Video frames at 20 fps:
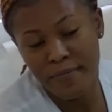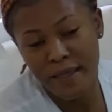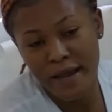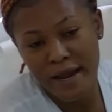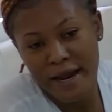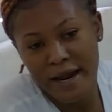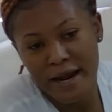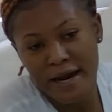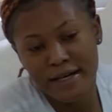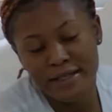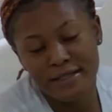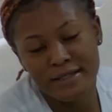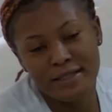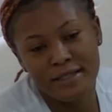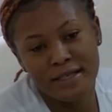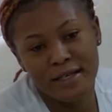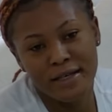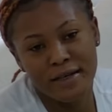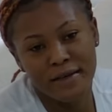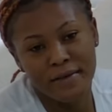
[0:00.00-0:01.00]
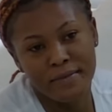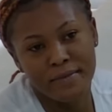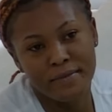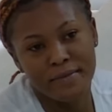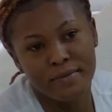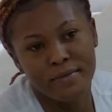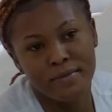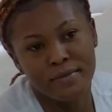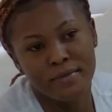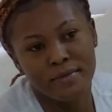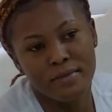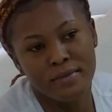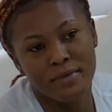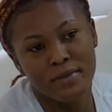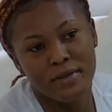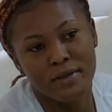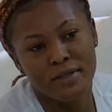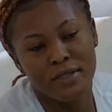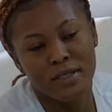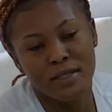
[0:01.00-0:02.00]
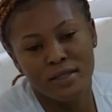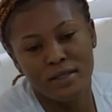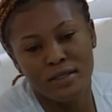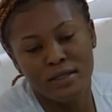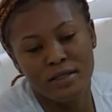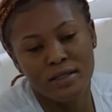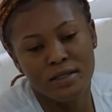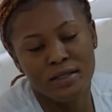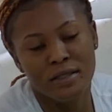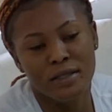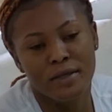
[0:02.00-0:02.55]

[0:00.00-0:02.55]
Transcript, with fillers: I asked um, Jason.